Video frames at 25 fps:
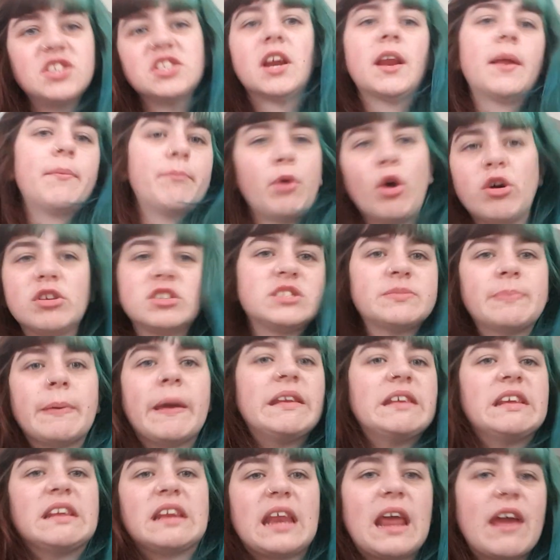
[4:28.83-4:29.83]
and I'm not
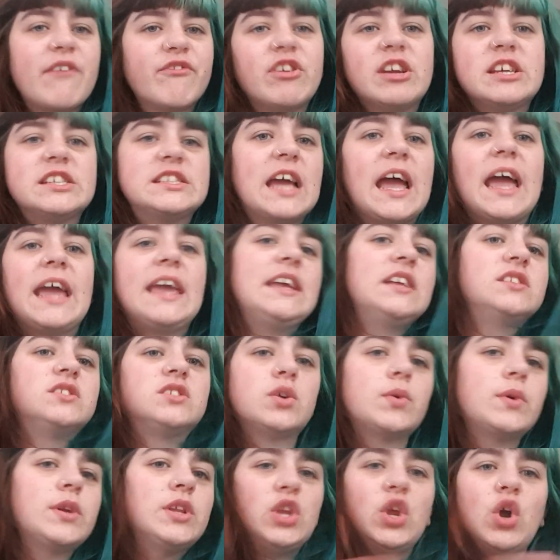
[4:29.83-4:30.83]
spending every day
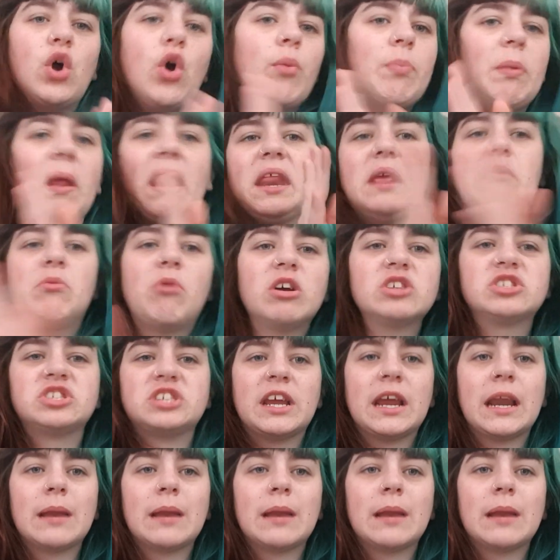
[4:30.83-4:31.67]
doing your bloody washing.